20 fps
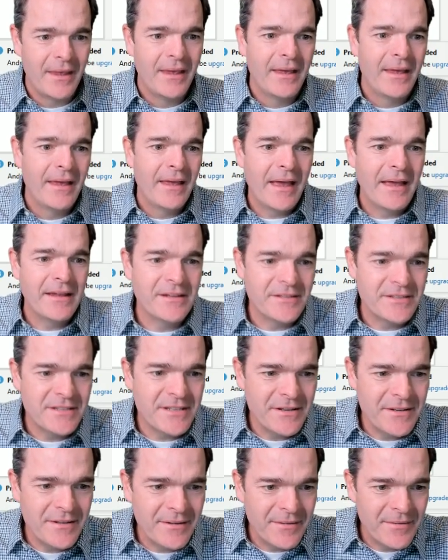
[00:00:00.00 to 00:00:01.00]
And you
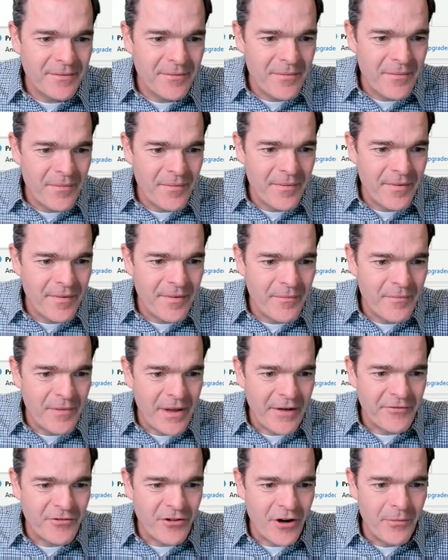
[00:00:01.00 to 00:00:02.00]
see we
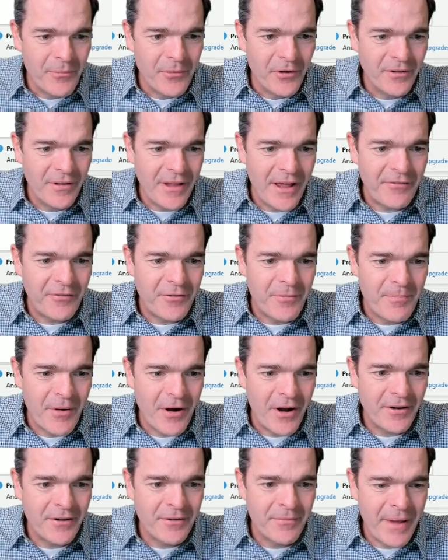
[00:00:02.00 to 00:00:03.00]
have drawable left,
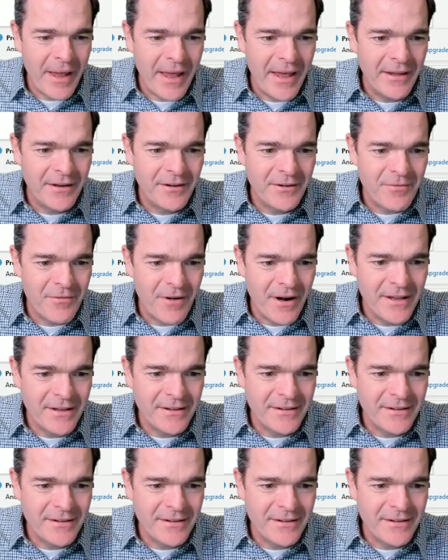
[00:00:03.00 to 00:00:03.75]
bottom, and right,